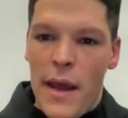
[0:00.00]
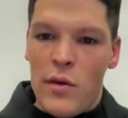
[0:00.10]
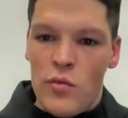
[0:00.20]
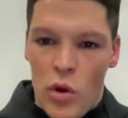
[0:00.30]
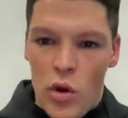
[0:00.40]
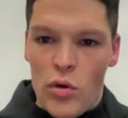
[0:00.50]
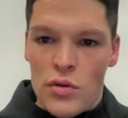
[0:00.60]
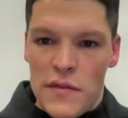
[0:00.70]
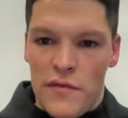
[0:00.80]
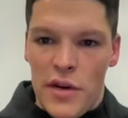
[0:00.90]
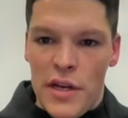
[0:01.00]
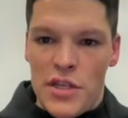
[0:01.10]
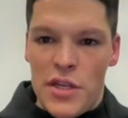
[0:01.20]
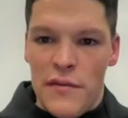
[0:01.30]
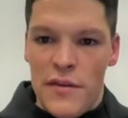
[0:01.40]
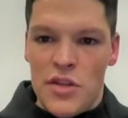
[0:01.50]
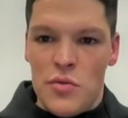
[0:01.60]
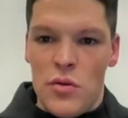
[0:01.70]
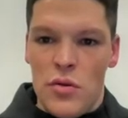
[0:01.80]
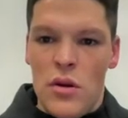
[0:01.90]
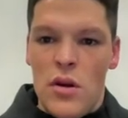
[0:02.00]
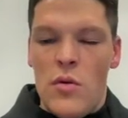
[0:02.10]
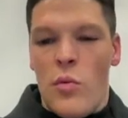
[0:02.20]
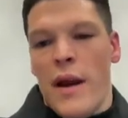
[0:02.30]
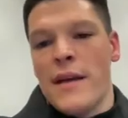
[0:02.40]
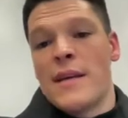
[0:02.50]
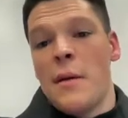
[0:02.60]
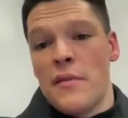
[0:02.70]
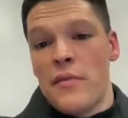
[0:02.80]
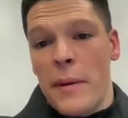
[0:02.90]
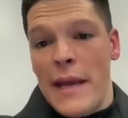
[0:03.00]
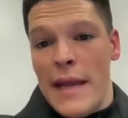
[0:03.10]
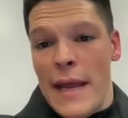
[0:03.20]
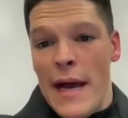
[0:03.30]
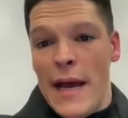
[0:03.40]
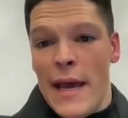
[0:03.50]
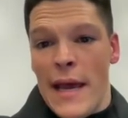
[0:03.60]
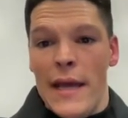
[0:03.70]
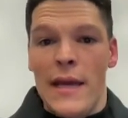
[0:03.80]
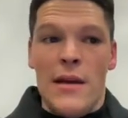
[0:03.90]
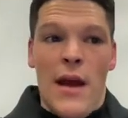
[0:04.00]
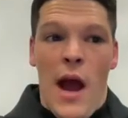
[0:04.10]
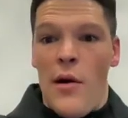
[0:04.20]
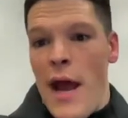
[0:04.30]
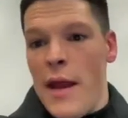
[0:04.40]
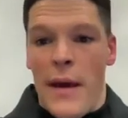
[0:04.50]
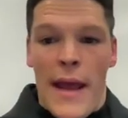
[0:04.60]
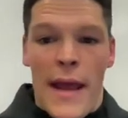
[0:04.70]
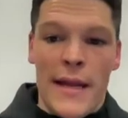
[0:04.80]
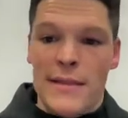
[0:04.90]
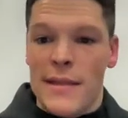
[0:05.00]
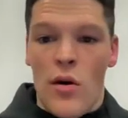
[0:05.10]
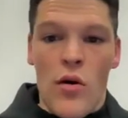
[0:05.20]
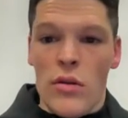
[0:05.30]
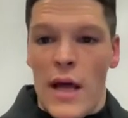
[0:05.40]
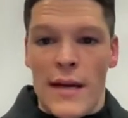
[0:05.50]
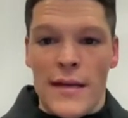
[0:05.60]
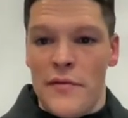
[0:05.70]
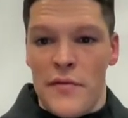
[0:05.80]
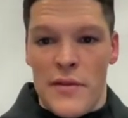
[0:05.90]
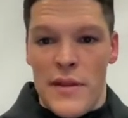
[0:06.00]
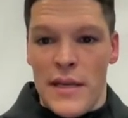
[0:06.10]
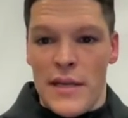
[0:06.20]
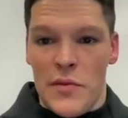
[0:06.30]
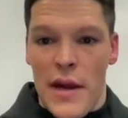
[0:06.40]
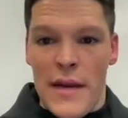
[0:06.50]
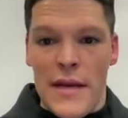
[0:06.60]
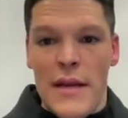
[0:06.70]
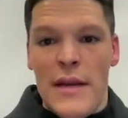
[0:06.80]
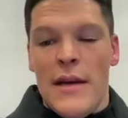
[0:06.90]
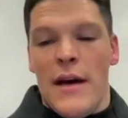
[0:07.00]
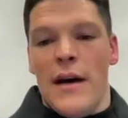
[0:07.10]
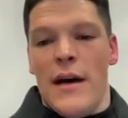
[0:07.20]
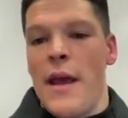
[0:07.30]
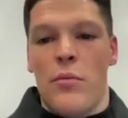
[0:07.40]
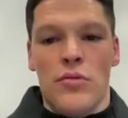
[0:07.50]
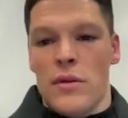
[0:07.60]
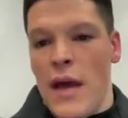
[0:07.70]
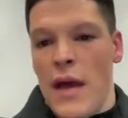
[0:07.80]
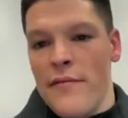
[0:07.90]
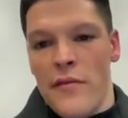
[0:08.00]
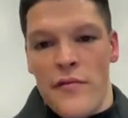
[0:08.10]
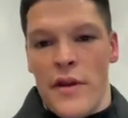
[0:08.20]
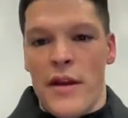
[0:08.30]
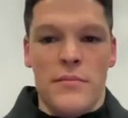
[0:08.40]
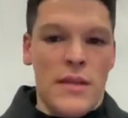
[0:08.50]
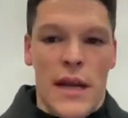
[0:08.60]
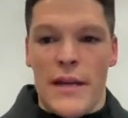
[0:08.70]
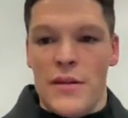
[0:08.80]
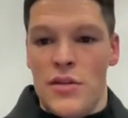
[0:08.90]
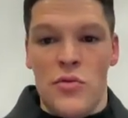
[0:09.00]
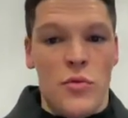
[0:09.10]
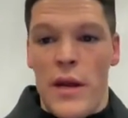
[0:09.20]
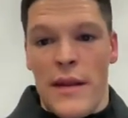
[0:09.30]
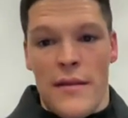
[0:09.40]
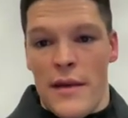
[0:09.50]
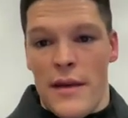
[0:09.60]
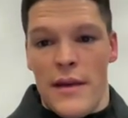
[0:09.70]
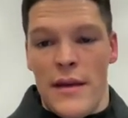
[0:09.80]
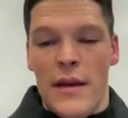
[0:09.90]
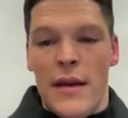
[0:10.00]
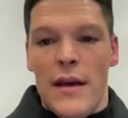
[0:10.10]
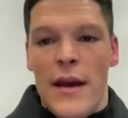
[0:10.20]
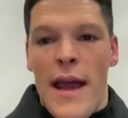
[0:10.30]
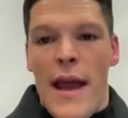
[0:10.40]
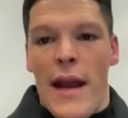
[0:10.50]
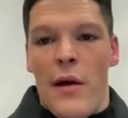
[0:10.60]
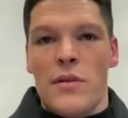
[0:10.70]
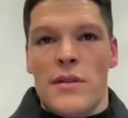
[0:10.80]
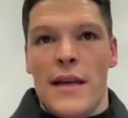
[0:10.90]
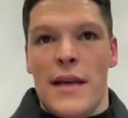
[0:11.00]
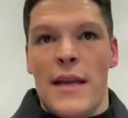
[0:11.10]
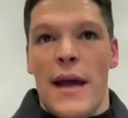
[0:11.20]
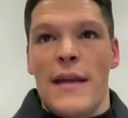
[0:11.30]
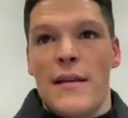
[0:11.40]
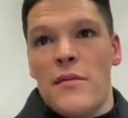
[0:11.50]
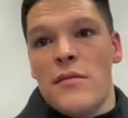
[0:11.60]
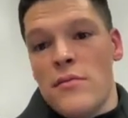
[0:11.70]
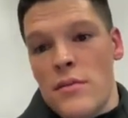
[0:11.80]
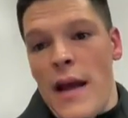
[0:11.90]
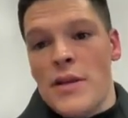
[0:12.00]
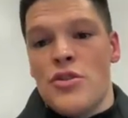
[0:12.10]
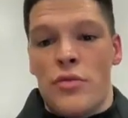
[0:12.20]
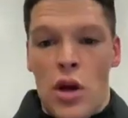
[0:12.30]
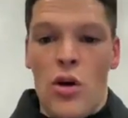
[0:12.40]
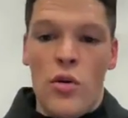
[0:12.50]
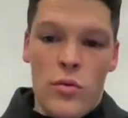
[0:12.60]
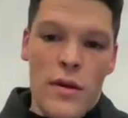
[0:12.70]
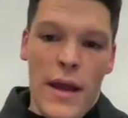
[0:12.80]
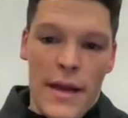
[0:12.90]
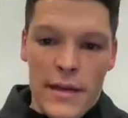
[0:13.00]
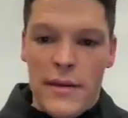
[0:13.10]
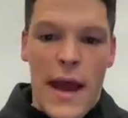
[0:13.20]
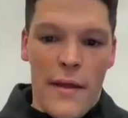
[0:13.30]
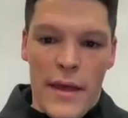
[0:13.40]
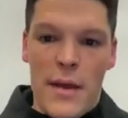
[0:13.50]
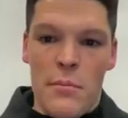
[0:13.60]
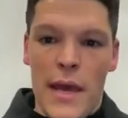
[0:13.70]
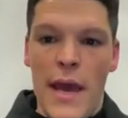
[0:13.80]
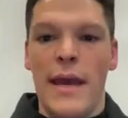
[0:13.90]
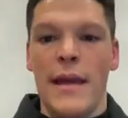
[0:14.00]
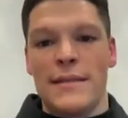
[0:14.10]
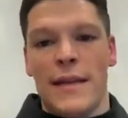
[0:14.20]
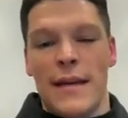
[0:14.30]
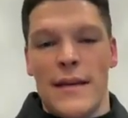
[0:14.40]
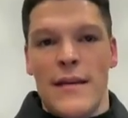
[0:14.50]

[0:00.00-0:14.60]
roles for each individual. Whereas coming from an NAIA, I had my hands in a whole lot of different things, right? Able to have the freedom to like do anything. And I would say like as you go and now the NBA, it's like